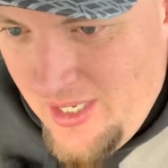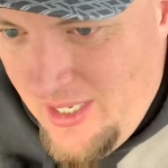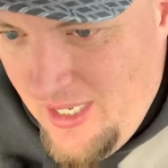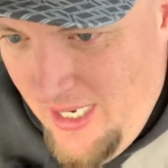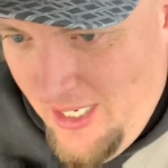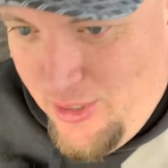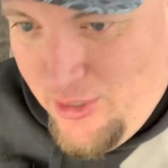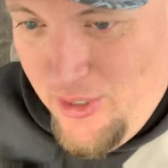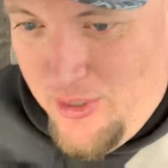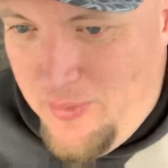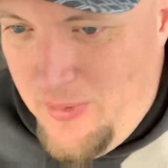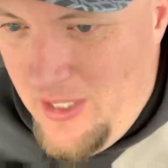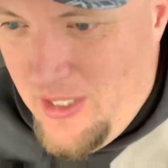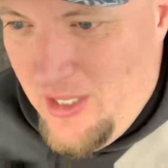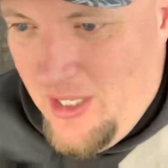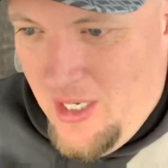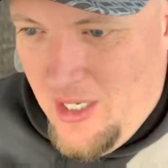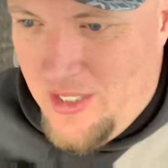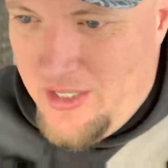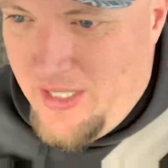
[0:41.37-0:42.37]
it took me a
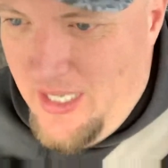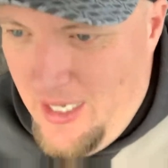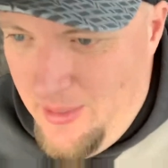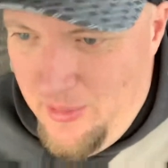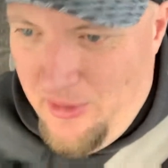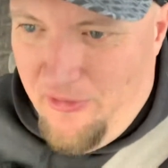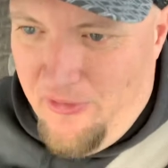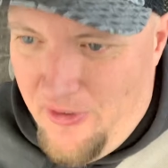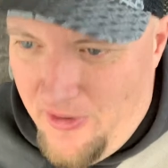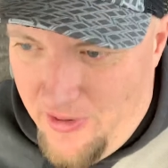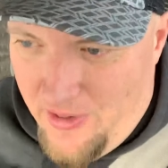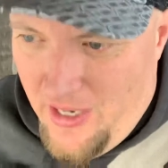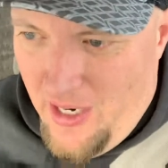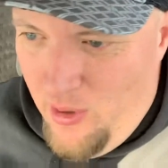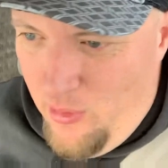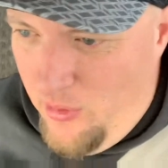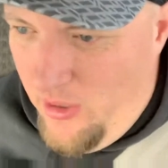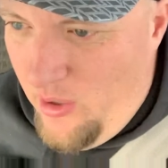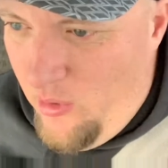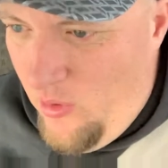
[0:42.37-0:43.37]
long time to figure
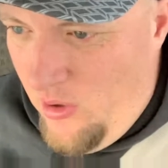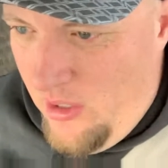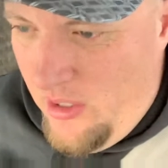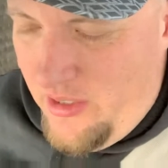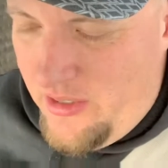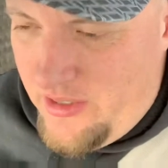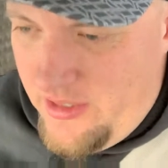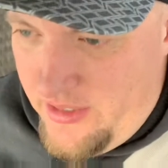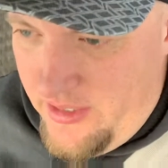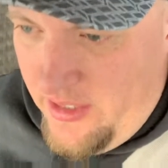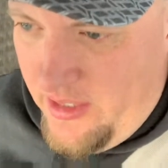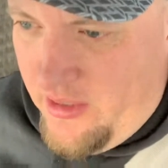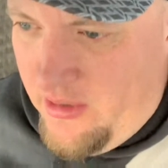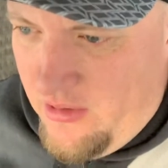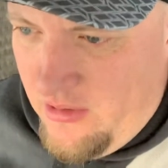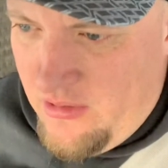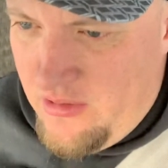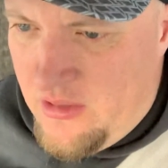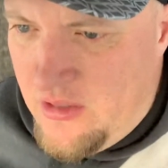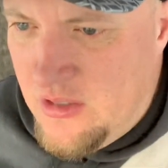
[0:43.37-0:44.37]
out what I wanted to
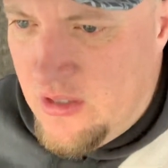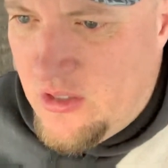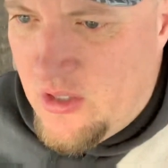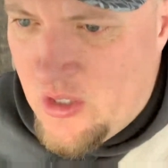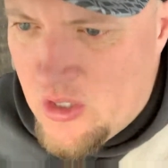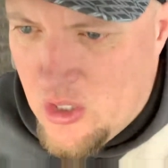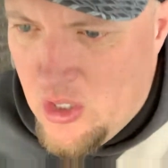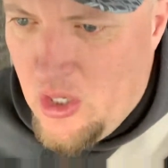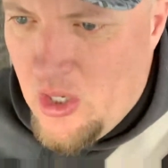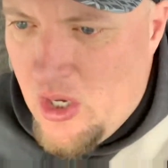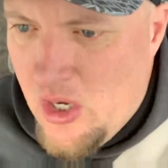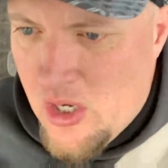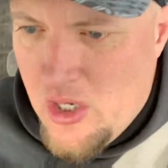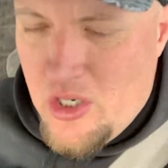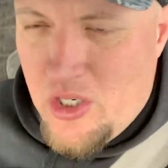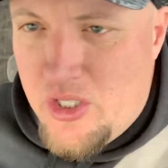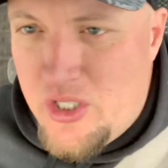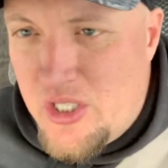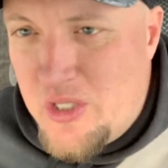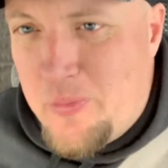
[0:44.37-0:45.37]
do,
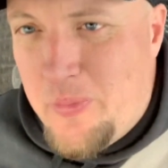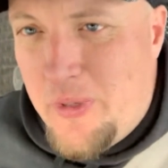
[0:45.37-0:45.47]
just